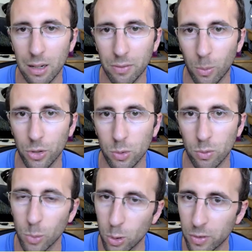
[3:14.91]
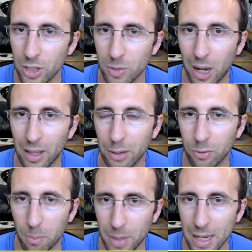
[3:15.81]
If I want to remove the spotlight
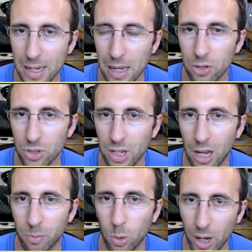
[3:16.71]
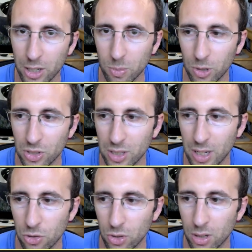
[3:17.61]
from me and just have Moana's
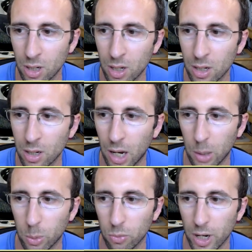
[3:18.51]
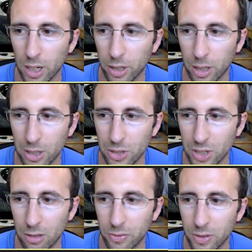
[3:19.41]
presentation, I would right-click
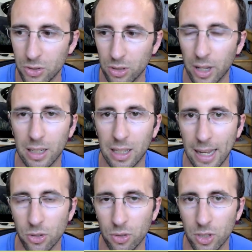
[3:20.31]
myself, select cancel the